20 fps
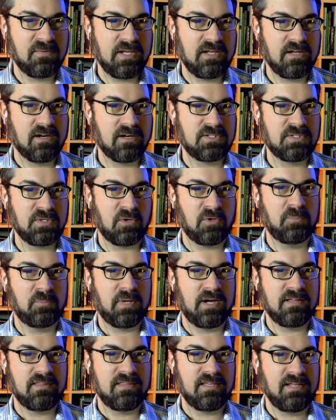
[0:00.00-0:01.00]
we are told
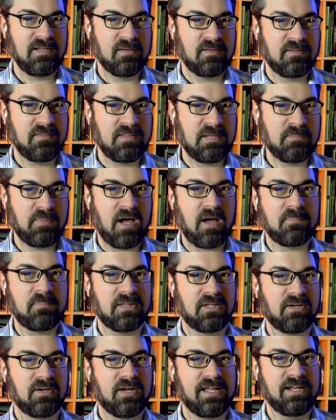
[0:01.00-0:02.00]
by the
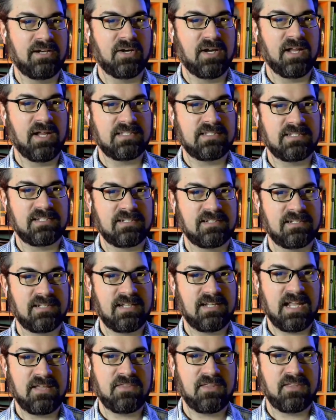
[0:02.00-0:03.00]
popular internet
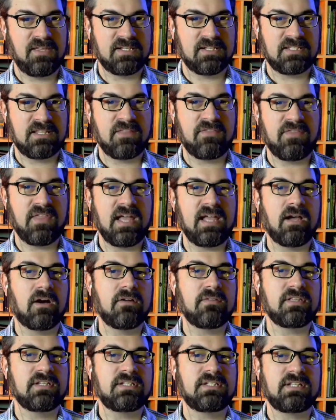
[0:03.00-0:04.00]
atheists that they
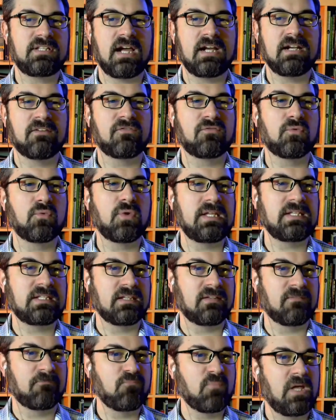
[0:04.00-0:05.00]
are the side of
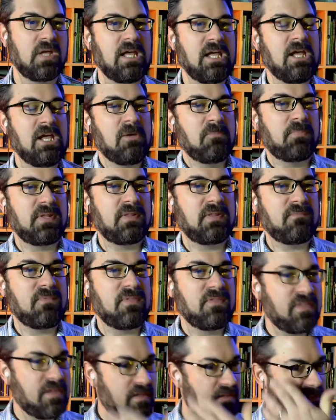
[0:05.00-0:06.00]
reason. But
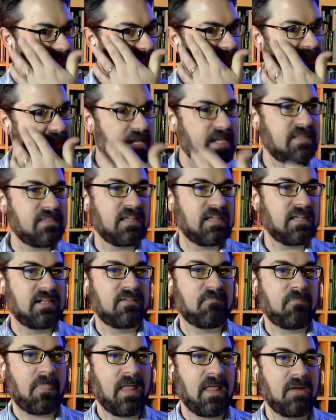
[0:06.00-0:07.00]
the thing that
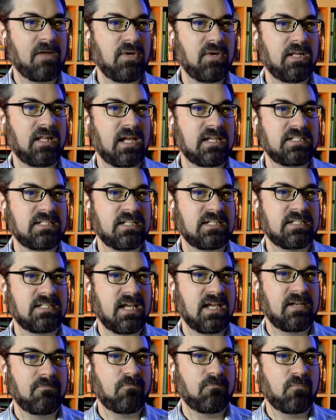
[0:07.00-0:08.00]
I realize is
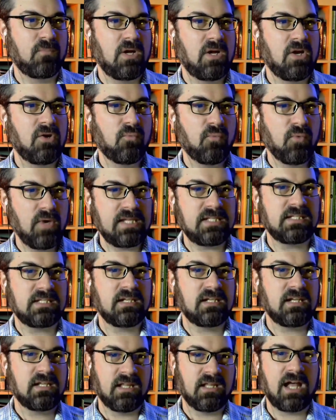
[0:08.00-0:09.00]
that
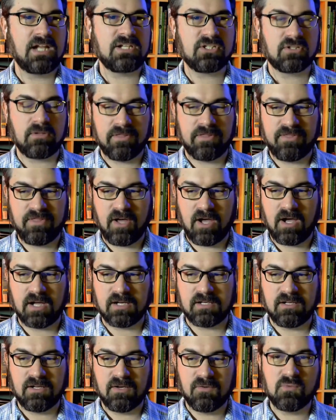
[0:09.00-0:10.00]
reason and logical
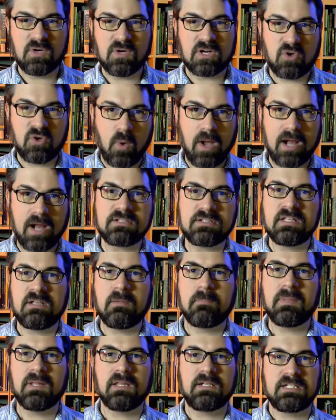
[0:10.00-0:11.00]
thought requires the
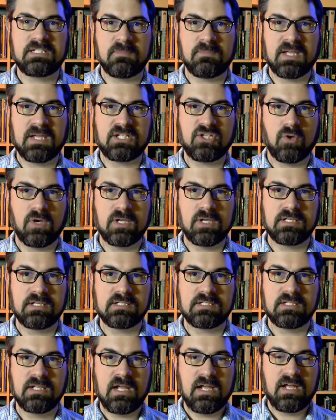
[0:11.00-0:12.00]
ability to make
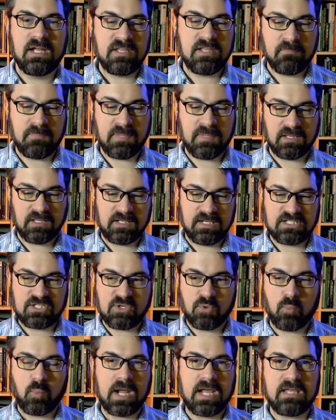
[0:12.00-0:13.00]
choices, the ability to
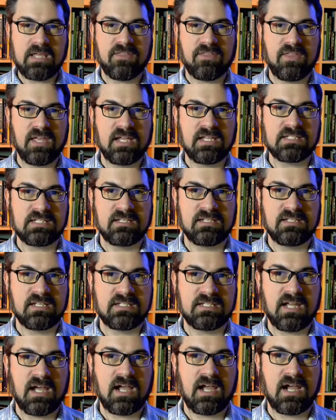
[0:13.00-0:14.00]
weigh things and
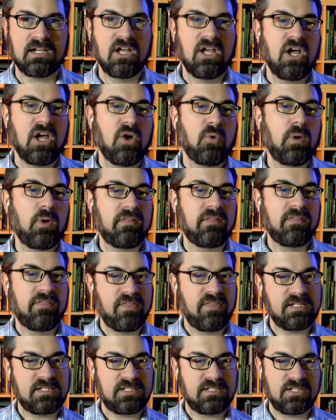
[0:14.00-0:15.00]
decide, well,
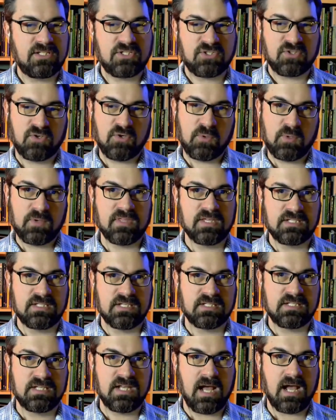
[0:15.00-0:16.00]
this is true and this
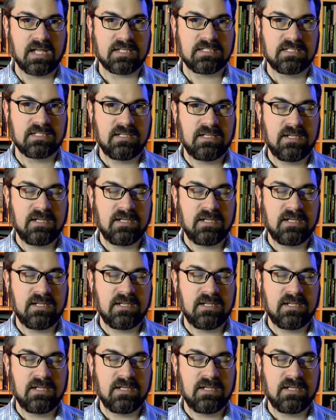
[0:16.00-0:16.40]
is not.